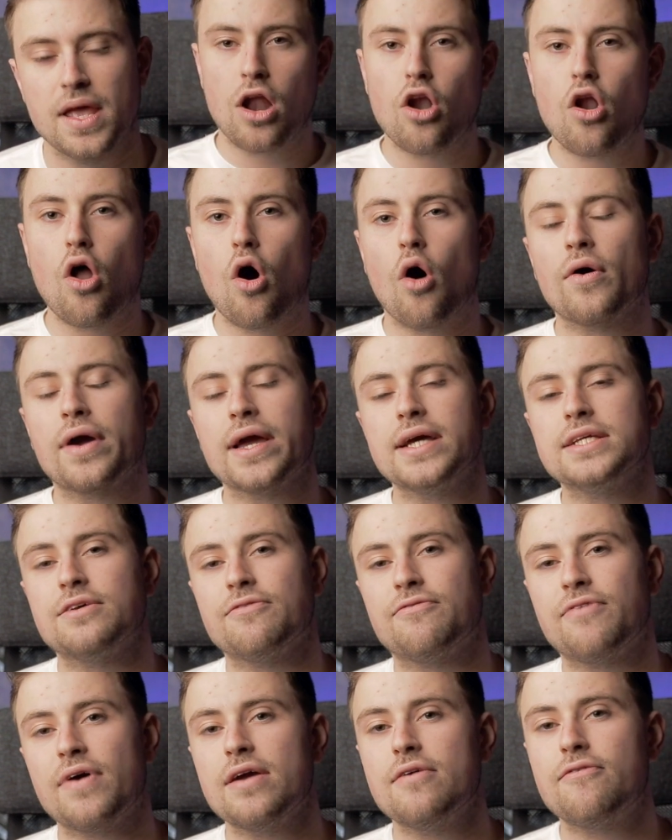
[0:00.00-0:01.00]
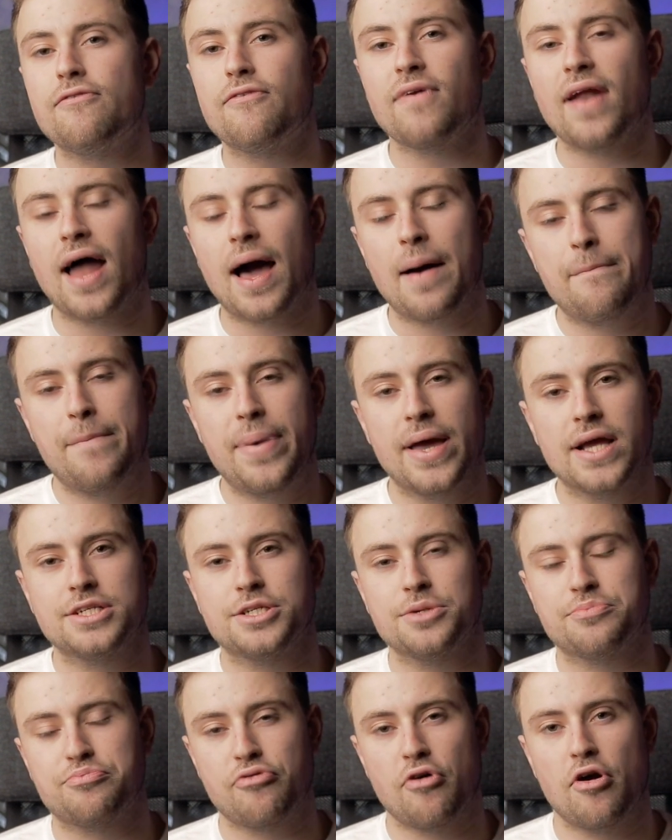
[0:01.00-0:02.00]
Log is a very flat
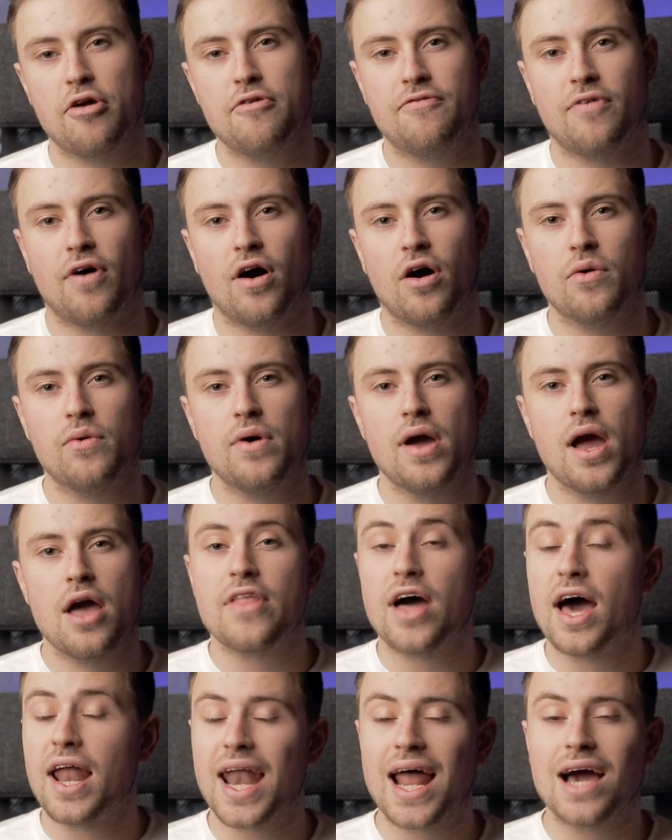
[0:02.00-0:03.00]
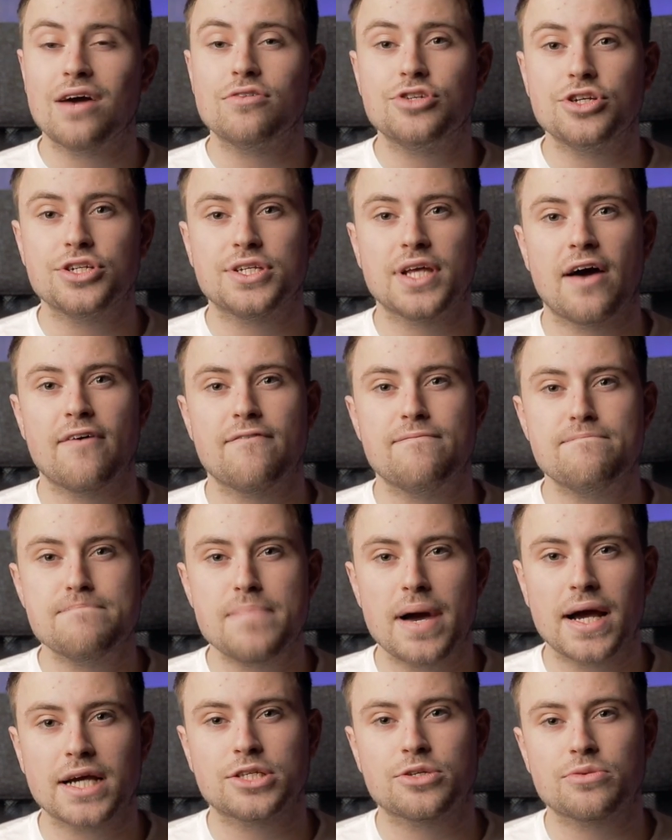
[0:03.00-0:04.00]
picture profile that allows you to have
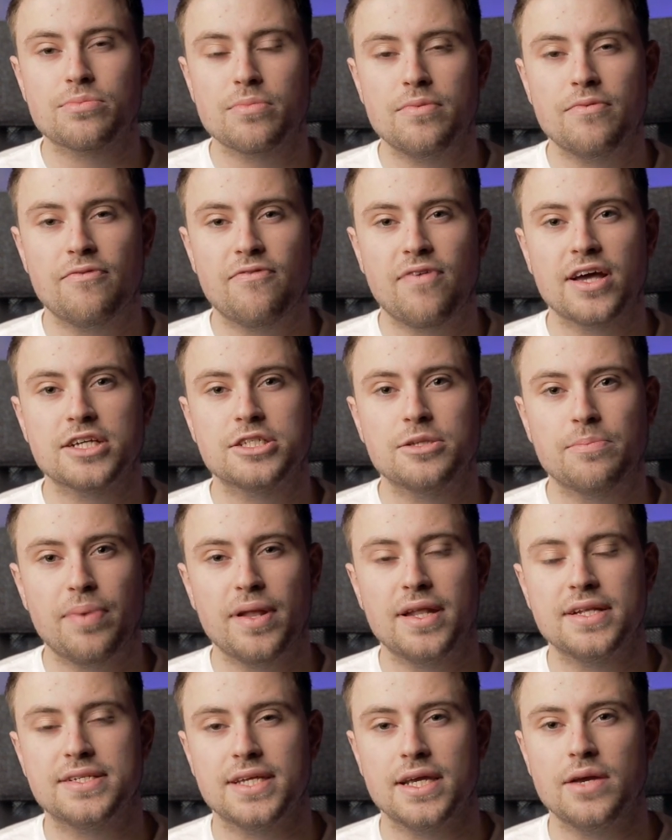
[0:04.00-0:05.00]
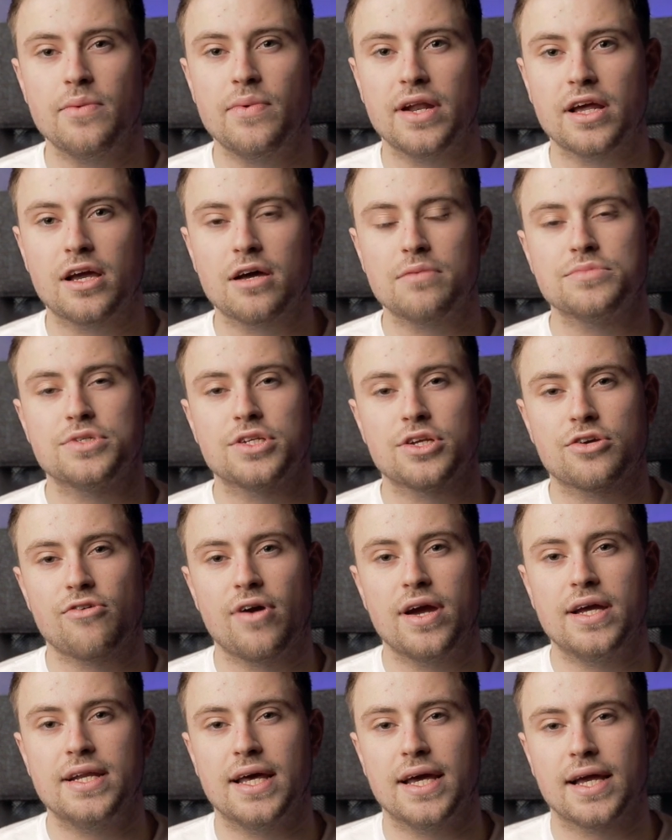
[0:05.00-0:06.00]
maximum flexibility when it comes to
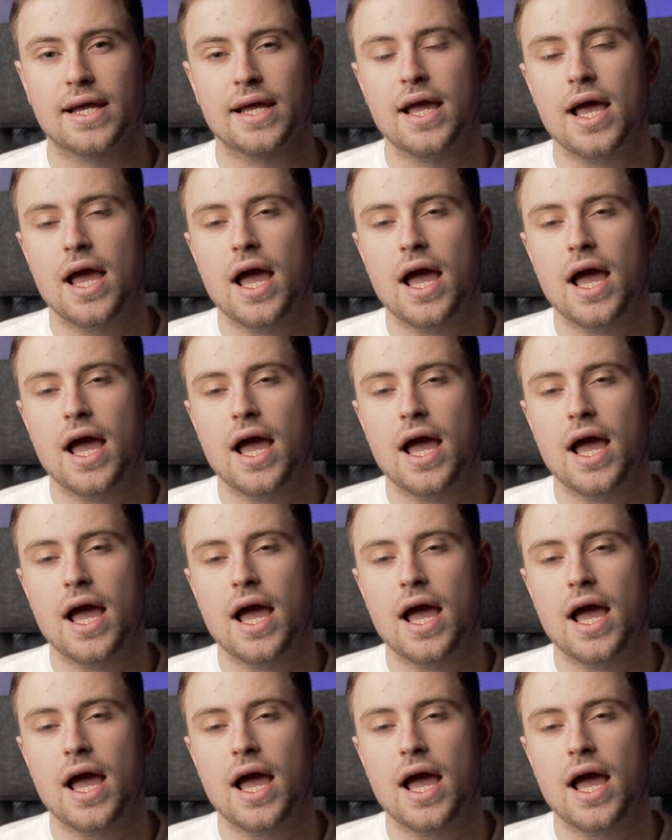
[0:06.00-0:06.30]
grading.